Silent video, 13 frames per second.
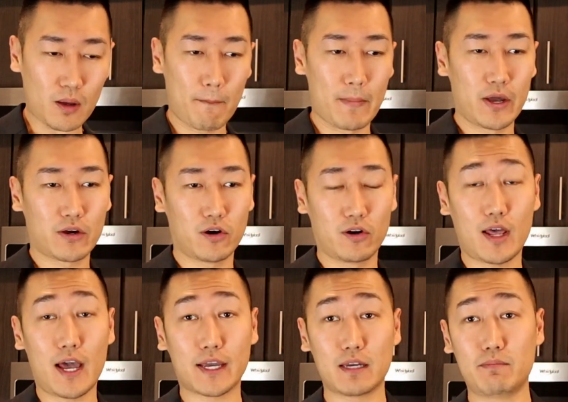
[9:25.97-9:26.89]
make her
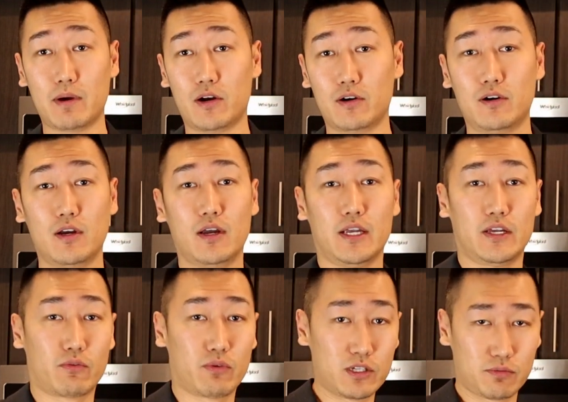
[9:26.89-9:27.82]
like him better,
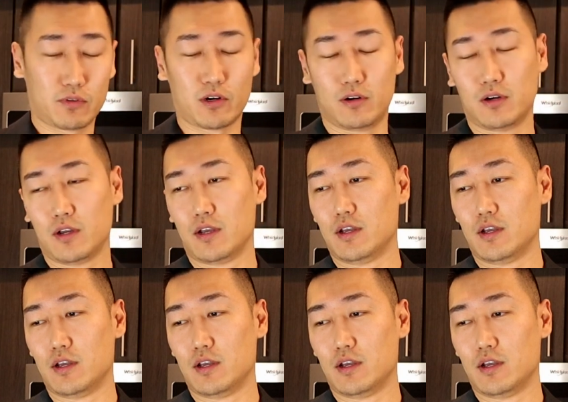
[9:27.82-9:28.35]
he agrees with her.